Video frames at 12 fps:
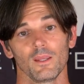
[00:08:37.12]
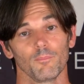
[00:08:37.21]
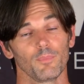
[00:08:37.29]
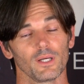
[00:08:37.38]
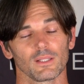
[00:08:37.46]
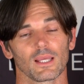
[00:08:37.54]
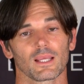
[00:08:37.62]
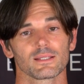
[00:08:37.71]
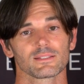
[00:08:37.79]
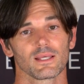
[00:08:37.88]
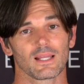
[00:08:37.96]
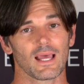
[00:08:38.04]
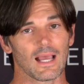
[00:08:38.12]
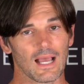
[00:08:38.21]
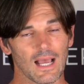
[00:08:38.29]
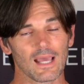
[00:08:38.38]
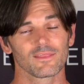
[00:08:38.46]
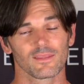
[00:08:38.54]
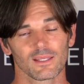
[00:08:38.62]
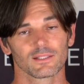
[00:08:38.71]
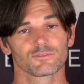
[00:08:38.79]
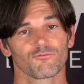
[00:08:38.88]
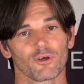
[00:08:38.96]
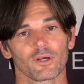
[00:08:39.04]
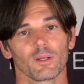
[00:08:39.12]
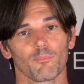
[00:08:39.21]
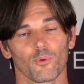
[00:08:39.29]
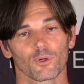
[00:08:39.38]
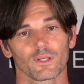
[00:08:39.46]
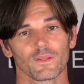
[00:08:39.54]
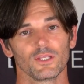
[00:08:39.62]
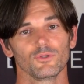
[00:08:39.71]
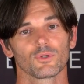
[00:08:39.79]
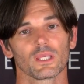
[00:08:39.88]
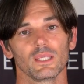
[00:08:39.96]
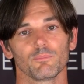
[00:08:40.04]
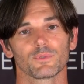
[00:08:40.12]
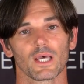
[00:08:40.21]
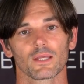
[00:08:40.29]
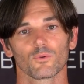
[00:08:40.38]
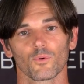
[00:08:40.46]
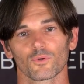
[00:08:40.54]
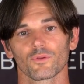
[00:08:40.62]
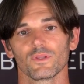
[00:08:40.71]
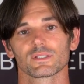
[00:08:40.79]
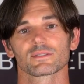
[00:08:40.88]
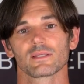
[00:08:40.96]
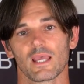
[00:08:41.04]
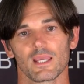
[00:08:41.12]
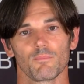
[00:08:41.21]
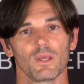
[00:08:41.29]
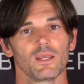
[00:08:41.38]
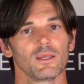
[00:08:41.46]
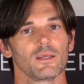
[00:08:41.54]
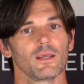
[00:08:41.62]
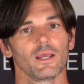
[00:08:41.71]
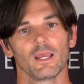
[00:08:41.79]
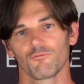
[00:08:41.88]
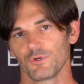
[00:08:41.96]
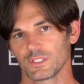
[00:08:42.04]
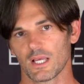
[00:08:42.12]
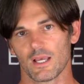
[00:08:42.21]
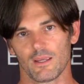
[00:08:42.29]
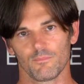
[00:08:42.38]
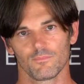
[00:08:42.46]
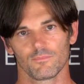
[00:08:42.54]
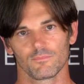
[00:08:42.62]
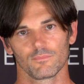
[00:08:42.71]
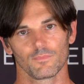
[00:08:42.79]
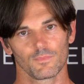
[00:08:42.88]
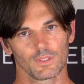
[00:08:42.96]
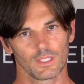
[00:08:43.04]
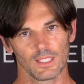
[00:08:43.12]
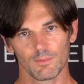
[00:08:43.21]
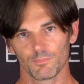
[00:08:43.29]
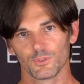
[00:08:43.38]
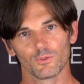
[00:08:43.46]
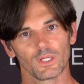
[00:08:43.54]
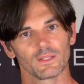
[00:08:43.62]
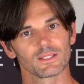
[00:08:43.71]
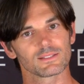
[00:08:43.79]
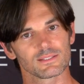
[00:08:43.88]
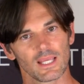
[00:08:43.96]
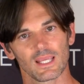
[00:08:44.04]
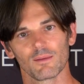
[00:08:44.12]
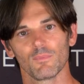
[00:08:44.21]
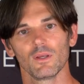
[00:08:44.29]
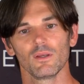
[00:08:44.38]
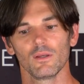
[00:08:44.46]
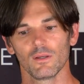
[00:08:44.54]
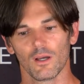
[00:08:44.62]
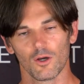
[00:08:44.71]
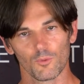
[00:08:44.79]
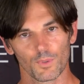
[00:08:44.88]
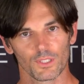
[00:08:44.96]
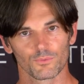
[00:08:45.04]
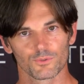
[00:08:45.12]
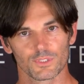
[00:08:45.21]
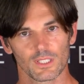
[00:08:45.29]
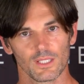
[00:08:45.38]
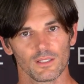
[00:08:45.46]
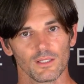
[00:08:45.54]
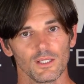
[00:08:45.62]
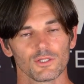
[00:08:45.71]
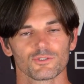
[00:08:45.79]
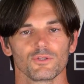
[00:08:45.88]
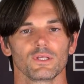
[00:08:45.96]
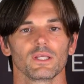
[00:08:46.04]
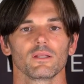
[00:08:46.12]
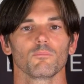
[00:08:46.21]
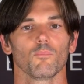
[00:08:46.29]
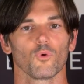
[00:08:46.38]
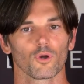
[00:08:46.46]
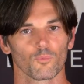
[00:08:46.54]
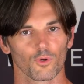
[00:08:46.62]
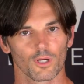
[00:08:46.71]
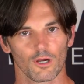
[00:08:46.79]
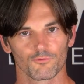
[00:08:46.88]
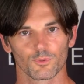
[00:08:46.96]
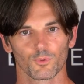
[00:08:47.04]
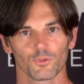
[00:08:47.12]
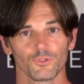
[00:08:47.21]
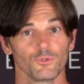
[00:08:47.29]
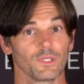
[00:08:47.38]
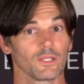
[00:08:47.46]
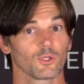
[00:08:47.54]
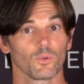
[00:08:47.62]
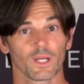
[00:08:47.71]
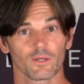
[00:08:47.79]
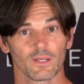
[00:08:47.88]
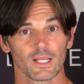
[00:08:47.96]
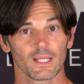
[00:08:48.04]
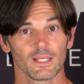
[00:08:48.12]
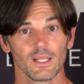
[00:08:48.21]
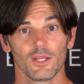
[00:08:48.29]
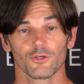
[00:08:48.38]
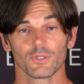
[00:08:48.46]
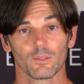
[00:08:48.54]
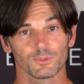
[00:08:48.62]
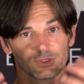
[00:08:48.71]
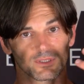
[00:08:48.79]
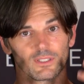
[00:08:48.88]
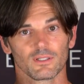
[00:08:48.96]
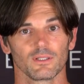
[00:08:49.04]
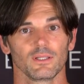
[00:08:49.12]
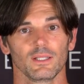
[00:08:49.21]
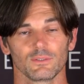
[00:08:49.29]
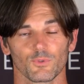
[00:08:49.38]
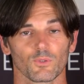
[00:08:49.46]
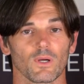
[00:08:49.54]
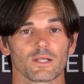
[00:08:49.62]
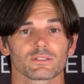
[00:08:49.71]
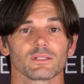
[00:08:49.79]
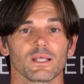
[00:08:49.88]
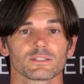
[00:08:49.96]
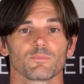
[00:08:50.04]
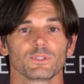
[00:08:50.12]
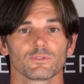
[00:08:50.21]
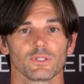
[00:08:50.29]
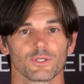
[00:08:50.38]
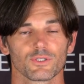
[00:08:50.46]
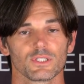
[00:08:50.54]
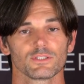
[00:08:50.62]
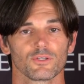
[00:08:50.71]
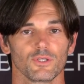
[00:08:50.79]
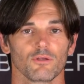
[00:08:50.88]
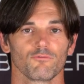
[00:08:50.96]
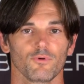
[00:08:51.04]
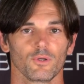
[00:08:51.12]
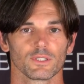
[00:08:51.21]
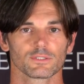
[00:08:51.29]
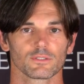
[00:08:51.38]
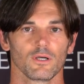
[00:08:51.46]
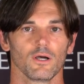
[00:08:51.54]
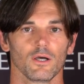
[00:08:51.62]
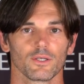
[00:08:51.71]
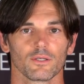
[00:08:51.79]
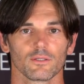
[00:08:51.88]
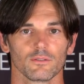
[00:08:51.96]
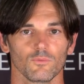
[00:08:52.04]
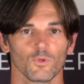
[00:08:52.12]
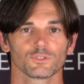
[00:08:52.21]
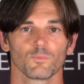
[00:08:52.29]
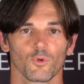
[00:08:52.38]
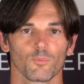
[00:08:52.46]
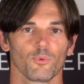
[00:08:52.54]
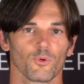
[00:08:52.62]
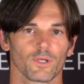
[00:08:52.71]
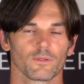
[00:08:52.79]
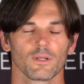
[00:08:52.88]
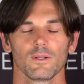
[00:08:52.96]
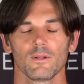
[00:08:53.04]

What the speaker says: But like I said, I think it's very important that you keep that order the same every time. Keep doing the same opening routine so you get more and more comfortable, you get quicker at it, it requires less mental energy so you can focus on what's more important.